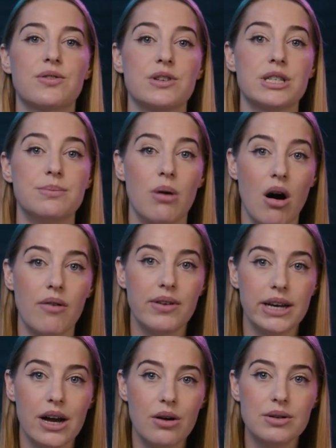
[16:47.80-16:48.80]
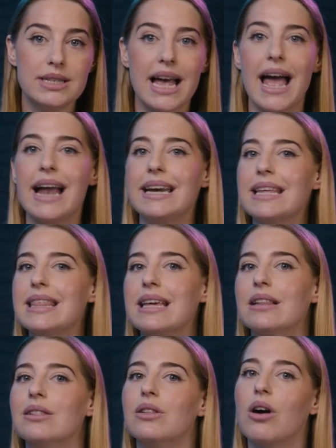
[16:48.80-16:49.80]
for small videos,
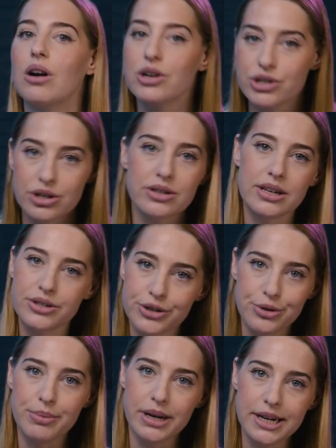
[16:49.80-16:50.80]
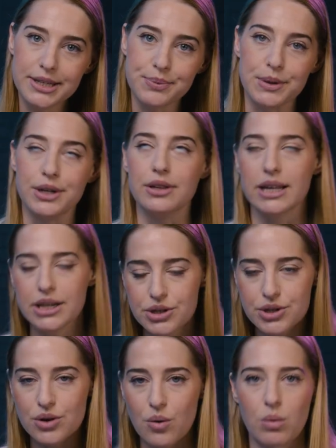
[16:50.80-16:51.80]
anything larger than 2 minutes would
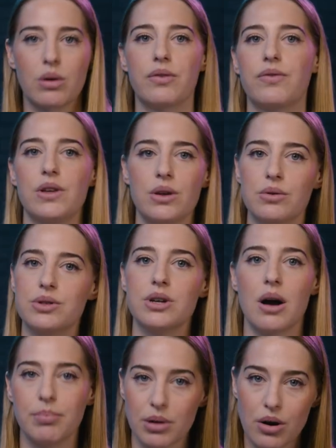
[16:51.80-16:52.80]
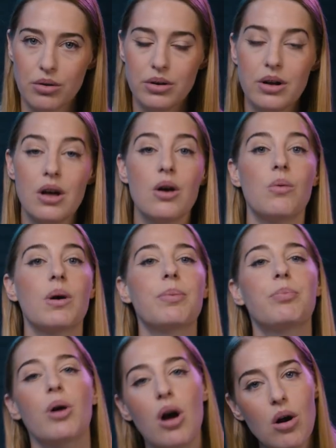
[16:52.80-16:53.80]
glitch or refuse to upload. With
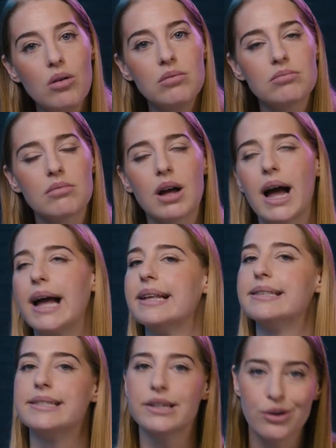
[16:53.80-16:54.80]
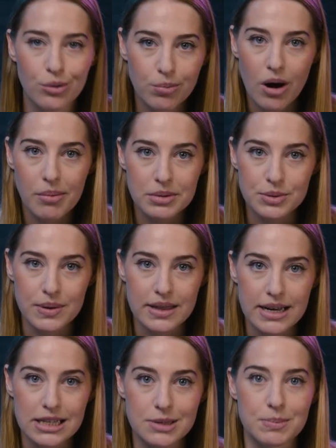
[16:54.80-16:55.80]
Pro, I had zero problems with
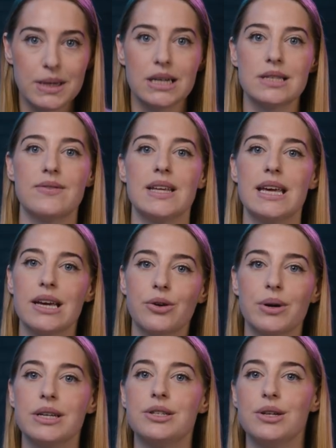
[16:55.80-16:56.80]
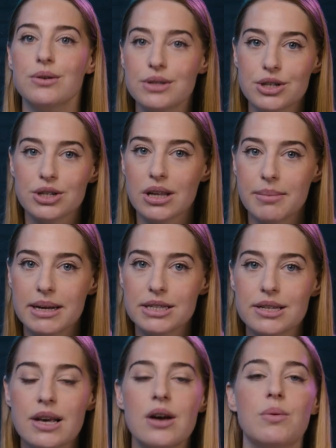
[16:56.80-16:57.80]
this because of the increased usage
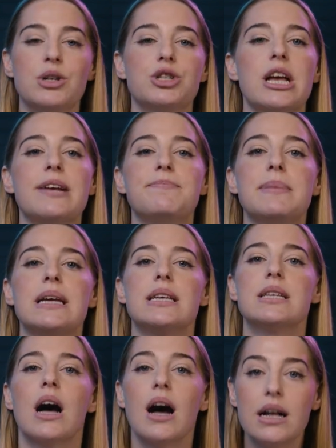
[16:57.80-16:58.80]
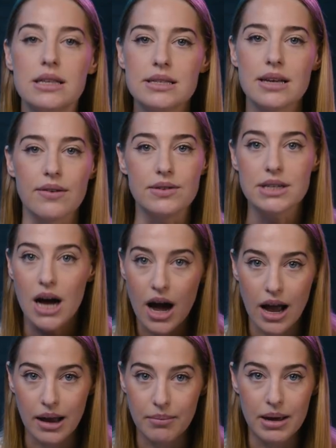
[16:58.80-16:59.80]
limits, which saved me tons of
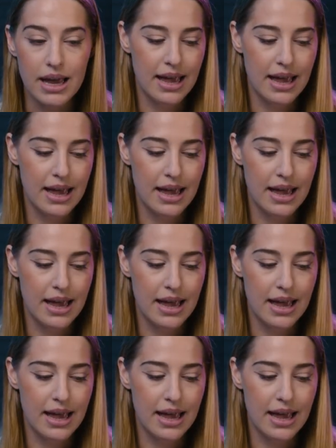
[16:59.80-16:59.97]
time.